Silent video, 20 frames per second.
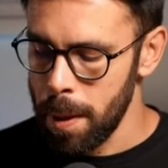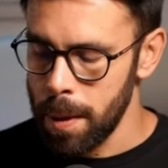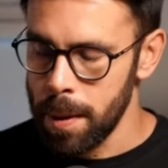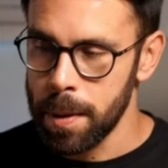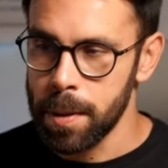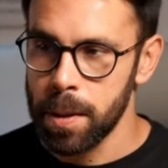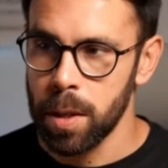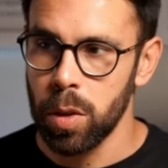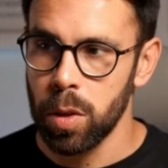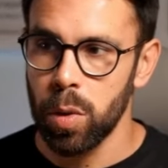
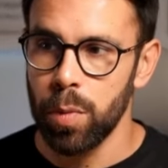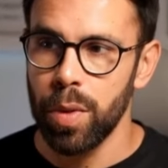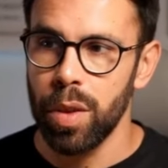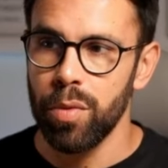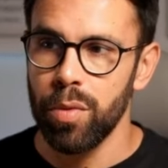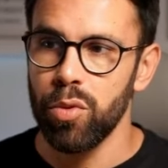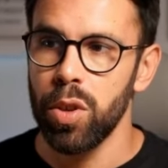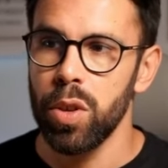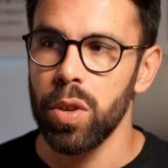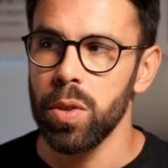So
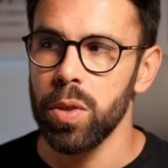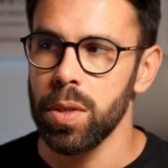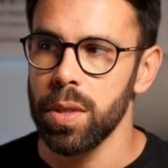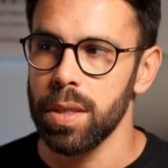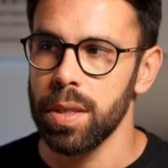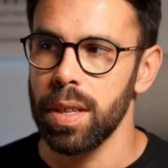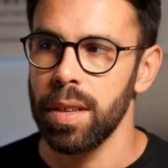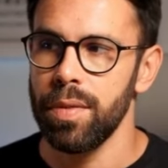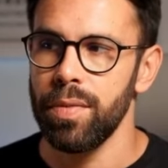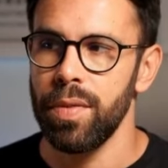if we use
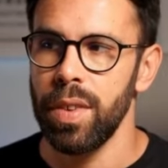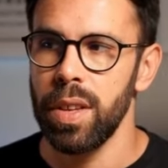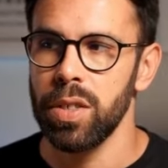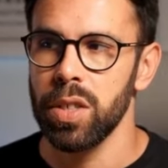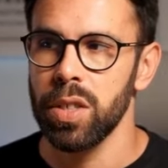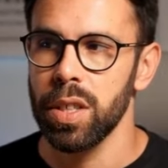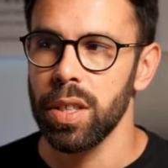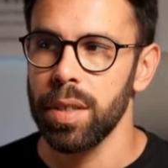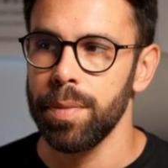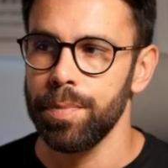a
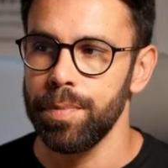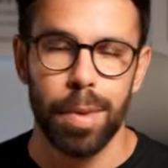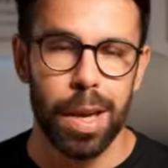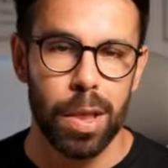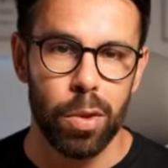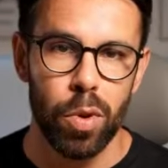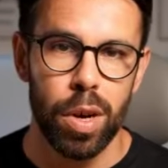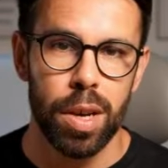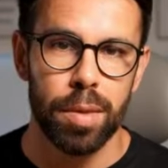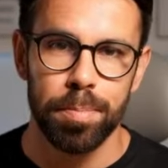feature, by
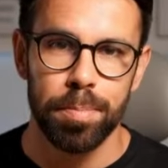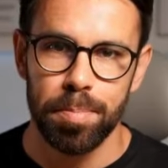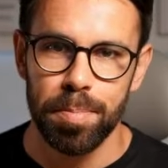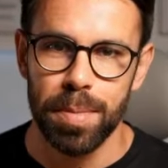the way,